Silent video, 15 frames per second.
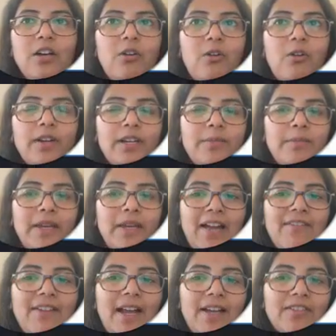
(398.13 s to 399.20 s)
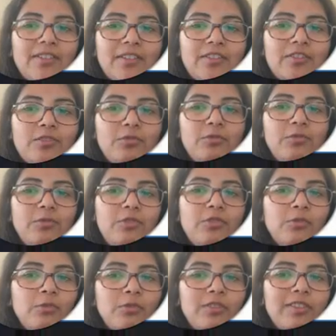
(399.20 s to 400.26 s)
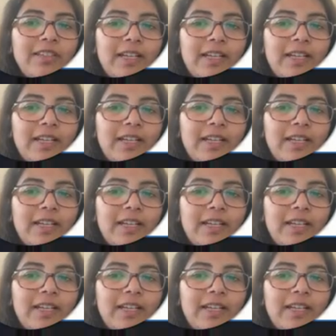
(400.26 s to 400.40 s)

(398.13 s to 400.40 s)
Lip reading: Or it may have access to tools